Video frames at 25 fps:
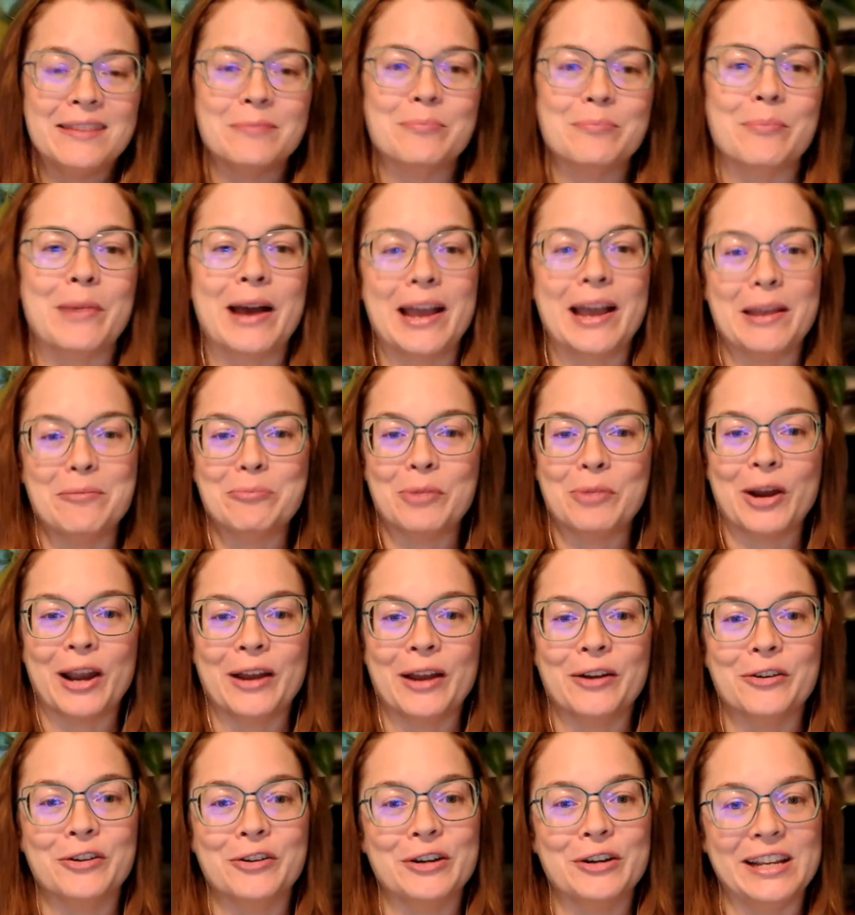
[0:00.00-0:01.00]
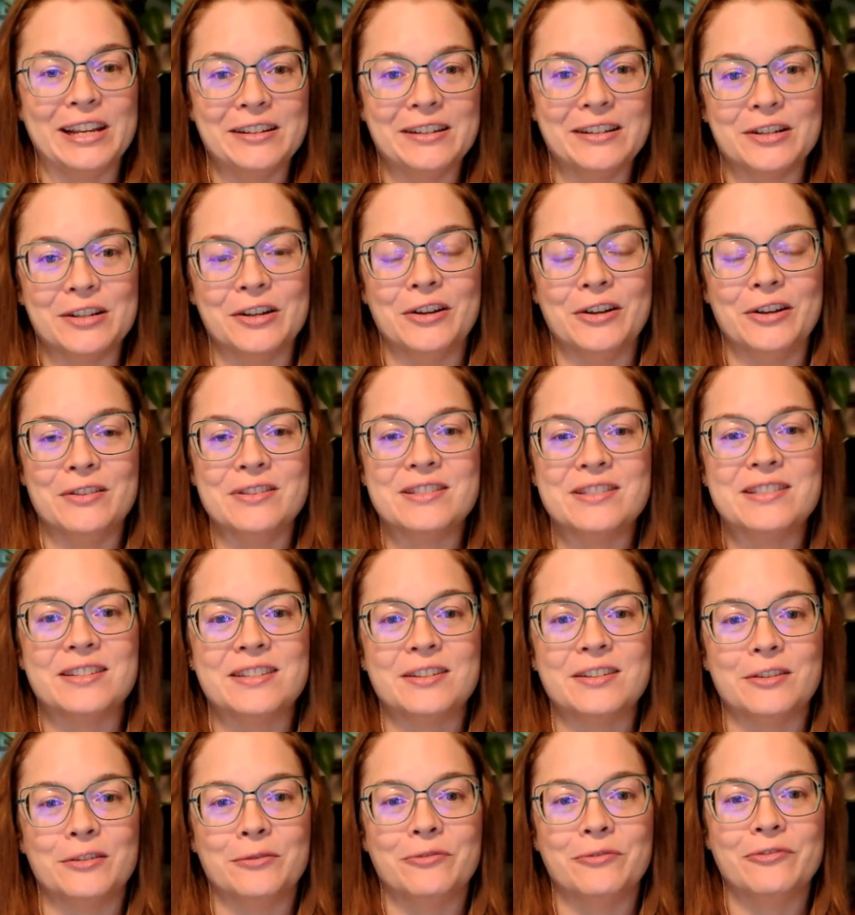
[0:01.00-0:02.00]
my priority turns
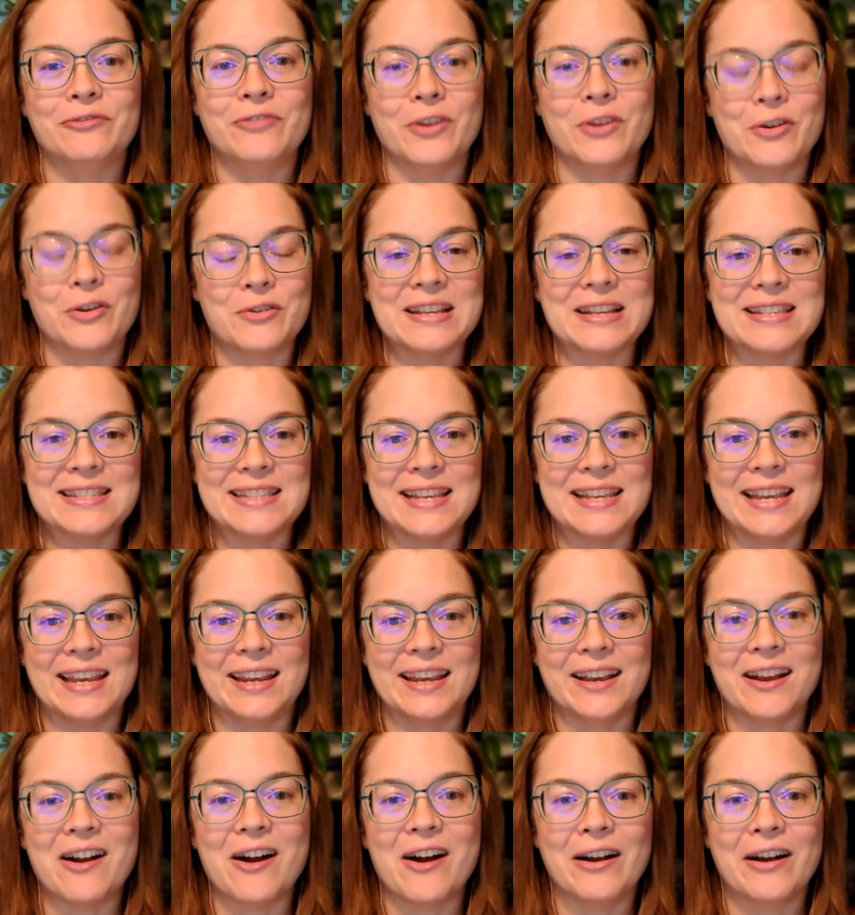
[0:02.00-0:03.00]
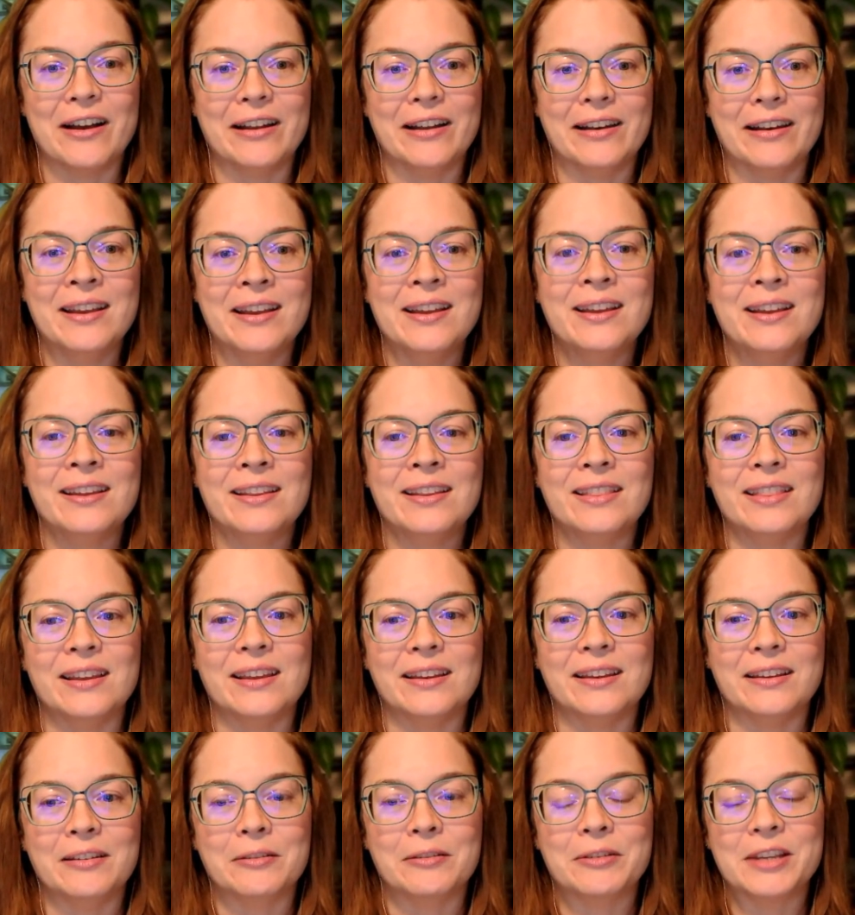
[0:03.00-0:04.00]
to focusing on
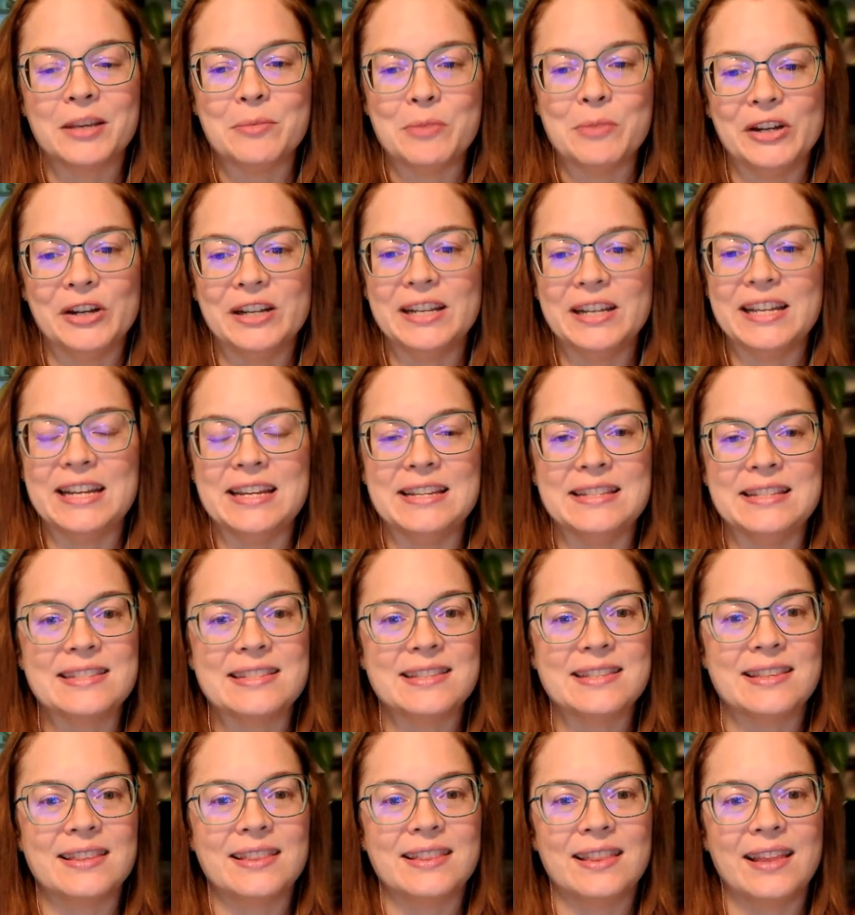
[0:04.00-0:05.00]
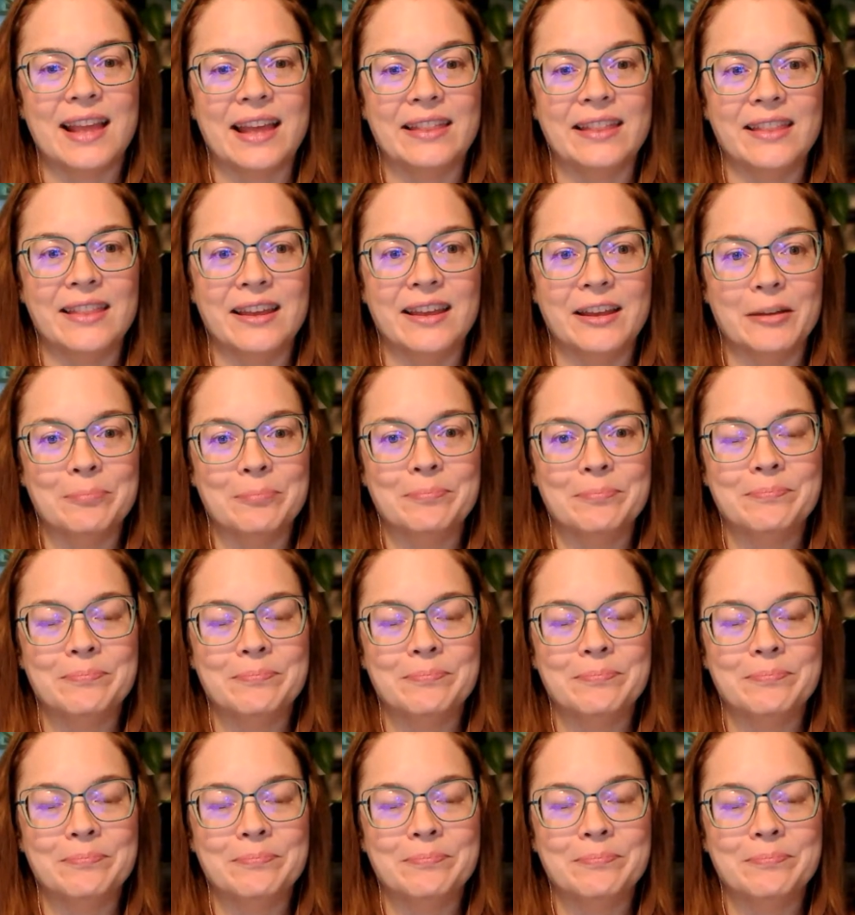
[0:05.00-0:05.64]
the communities and the